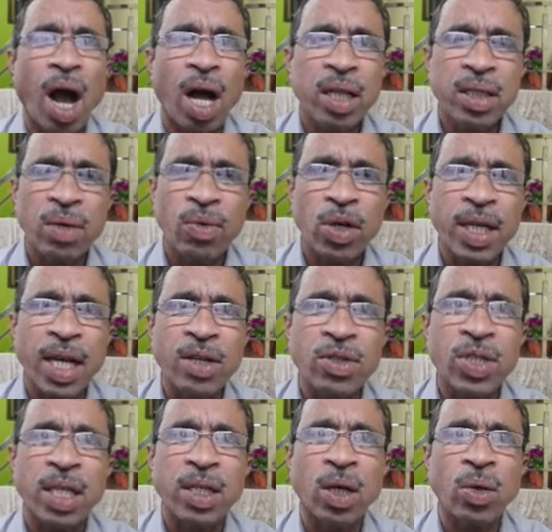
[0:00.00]
the
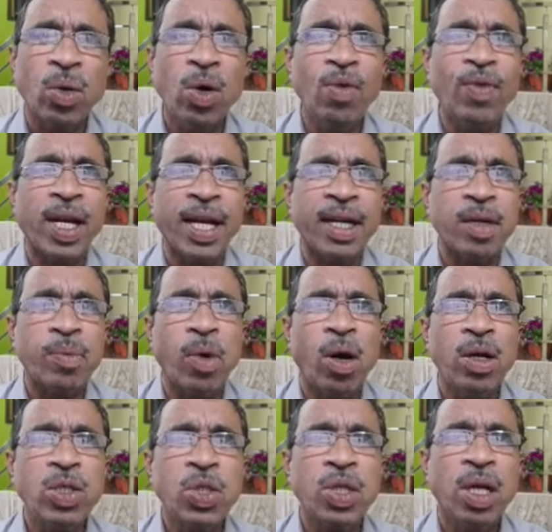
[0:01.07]
covalent
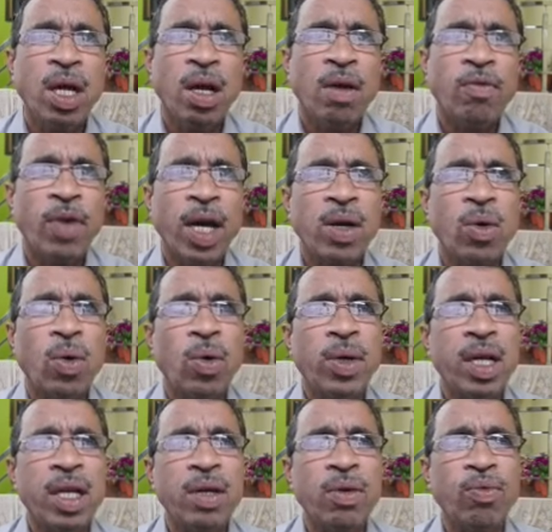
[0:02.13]
bonds where
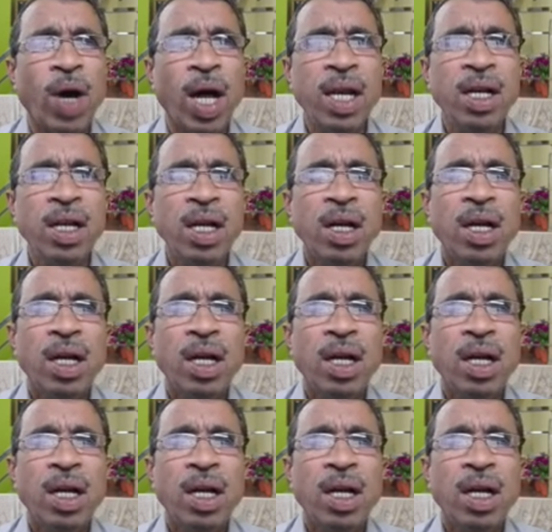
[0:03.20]
only 1